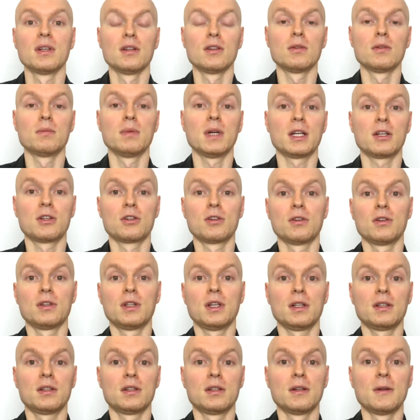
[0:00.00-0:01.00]
to make sure
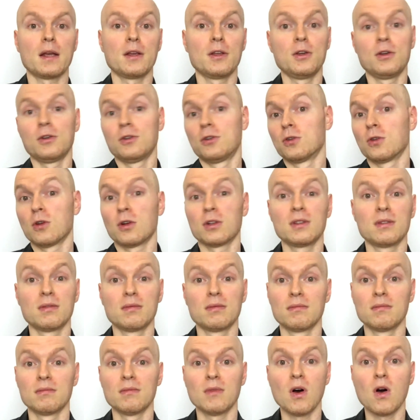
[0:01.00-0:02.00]
that you do not
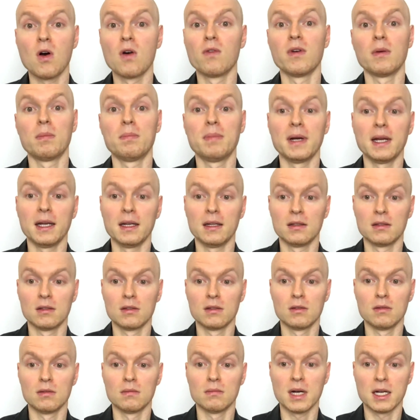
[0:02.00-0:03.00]
overpay
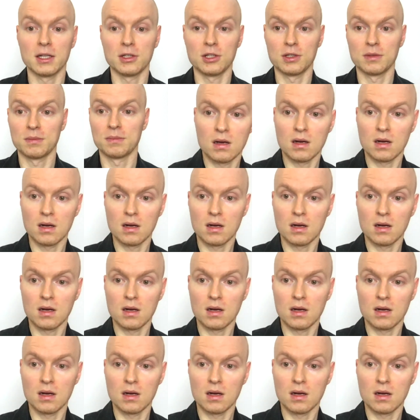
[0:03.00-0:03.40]
too much.